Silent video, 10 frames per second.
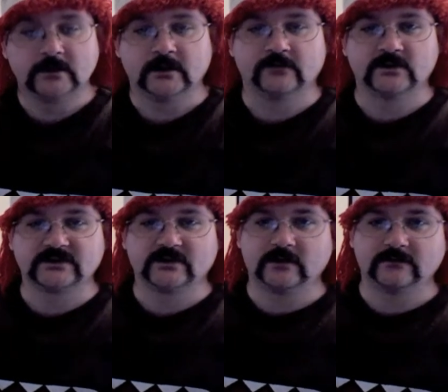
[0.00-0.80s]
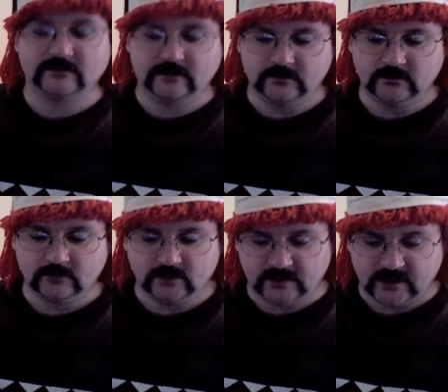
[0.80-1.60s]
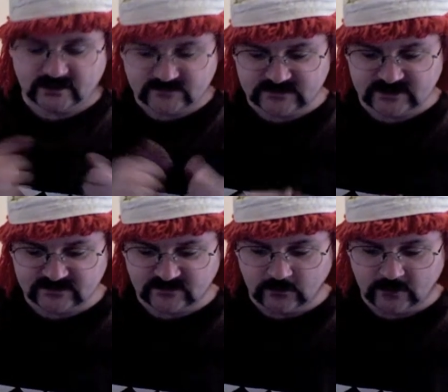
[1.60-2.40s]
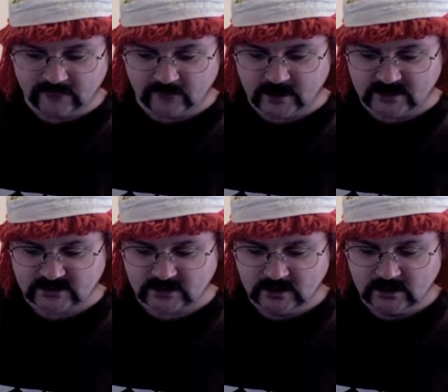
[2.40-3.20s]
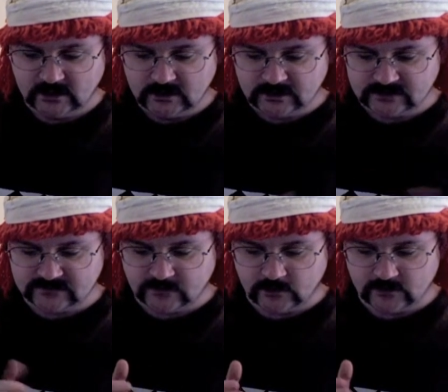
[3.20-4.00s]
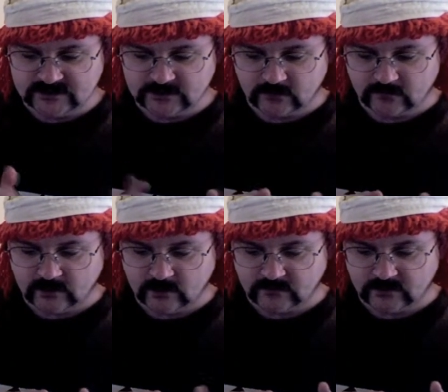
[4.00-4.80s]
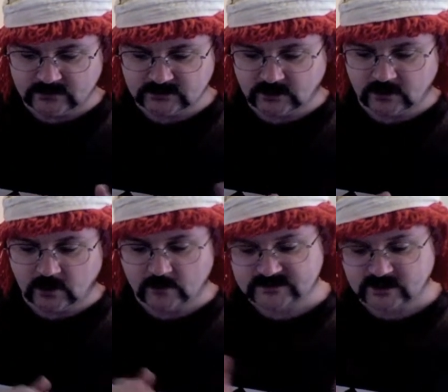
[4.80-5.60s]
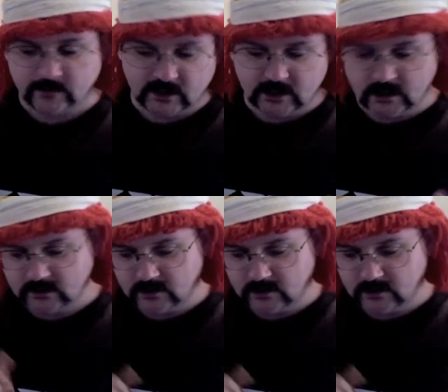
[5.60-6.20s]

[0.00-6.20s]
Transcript: Now first off, let's get through the information. This is Volume 2 of the Johnny the Homicidal Maniac.